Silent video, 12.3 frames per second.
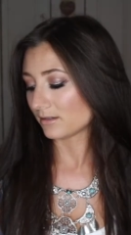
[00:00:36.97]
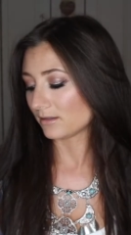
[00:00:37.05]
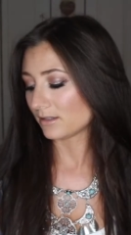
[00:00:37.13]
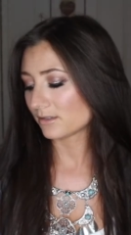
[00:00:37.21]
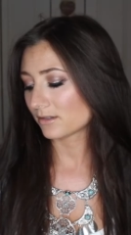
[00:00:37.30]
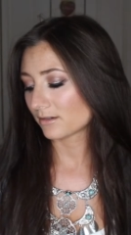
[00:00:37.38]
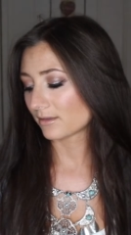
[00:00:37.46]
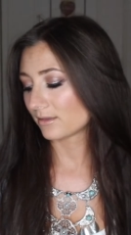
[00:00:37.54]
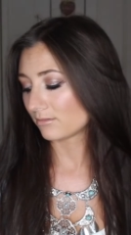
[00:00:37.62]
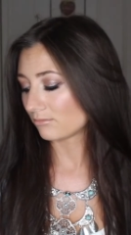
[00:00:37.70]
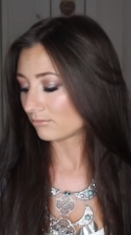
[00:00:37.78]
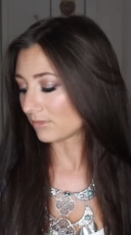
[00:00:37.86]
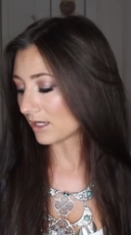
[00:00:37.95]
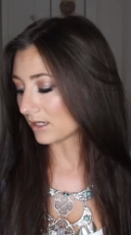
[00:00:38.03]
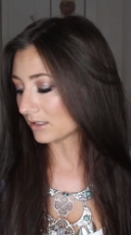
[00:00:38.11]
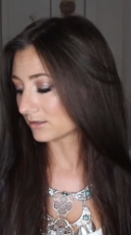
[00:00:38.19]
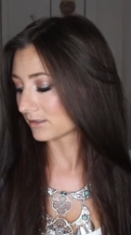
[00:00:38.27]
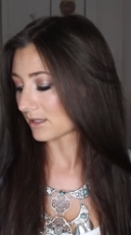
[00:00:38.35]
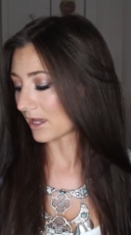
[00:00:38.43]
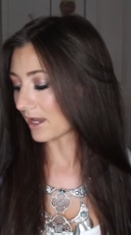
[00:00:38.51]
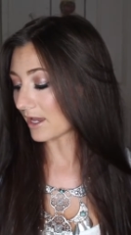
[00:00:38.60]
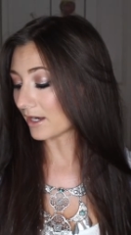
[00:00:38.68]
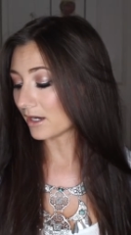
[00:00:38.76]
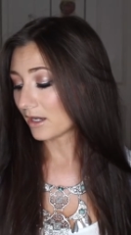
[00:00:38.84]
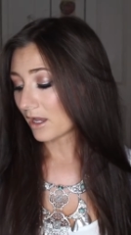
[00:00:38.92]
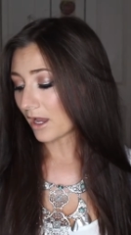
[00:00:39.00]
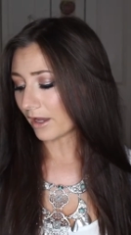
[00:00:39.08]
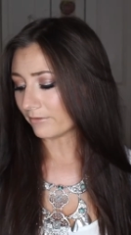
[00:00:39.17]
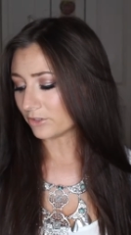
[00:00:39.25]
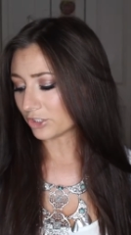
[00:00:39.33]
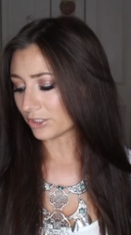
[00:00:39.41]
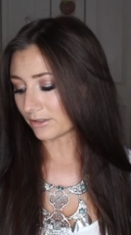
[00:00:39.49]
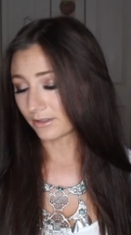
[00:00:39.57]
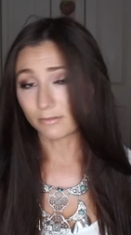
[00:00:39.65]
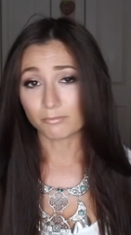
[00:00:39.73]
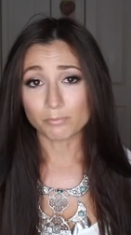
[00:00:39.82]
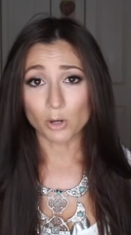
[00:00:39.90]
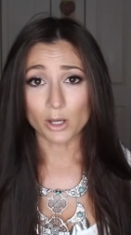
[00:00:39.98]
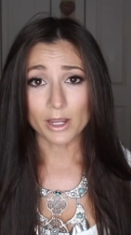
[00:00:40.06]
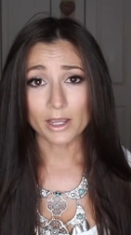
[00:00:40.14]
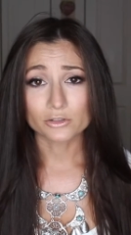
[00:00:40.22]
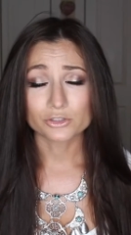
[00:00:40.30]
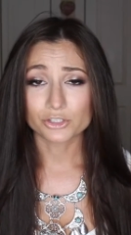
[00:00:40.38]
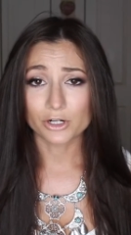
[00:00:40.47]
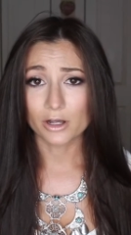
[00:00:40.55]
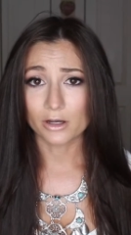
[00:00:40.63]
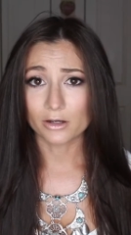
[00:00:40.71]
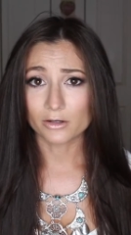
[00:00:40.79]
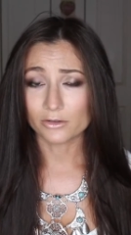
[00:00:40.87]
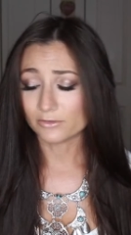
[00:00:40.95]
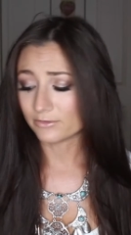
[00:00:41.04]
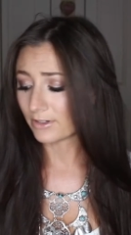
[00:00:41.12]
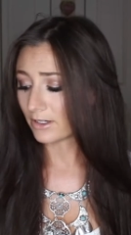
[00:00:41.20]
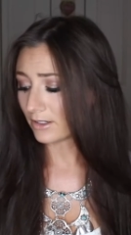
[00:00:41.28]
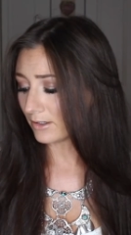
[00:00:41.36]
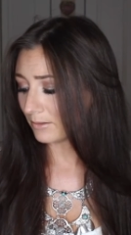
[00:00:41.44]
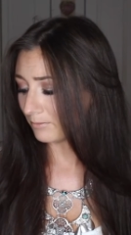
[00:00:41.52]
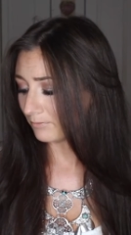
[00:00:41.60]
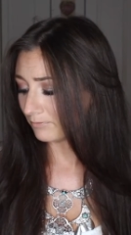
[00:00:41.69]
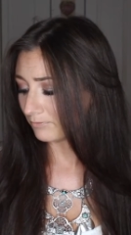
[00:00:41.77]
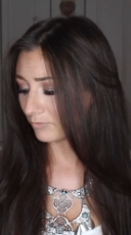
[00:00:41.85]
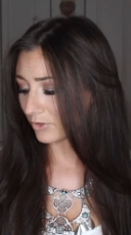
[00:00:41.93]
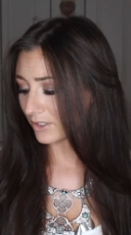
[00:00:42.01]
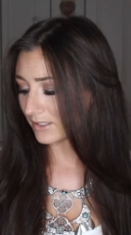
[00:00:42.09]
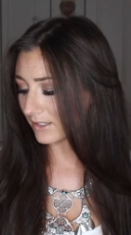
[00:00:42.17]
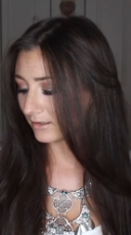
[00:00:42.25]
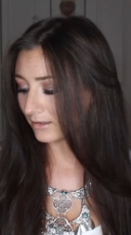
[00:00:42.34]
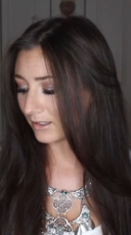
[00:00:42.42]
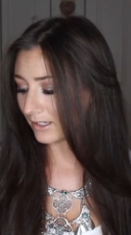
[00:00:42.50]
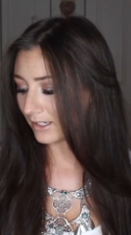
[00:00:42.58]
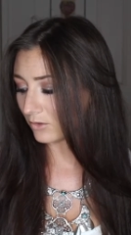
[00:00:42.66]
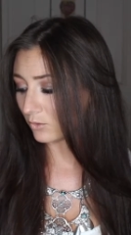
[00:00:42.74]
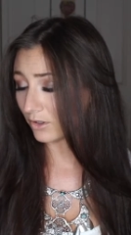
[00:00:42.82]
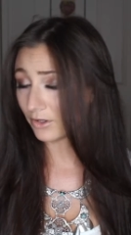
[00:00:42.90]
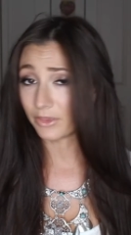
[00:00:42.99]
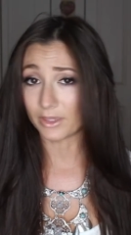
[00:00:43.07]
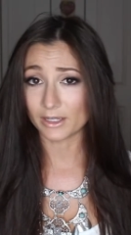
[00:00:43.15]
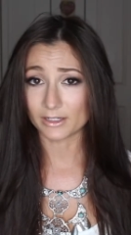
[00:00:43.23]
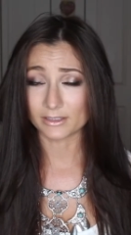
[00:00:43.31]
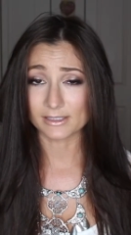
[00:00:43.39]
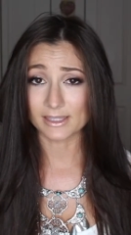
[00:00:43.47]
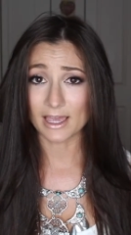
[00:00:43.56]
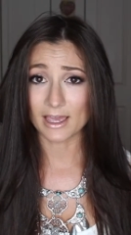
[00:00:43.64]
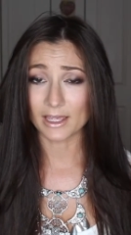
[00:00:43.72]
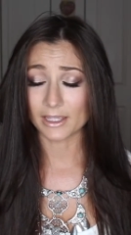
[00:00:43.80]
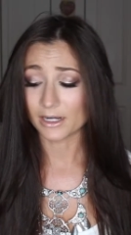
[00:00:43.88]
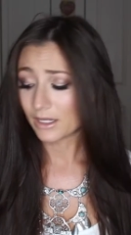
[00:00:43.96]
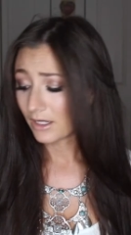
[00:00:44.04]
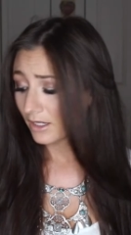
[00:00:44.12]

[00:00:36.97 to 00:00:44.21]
These are things that I've just bought extra of um, recently, or things that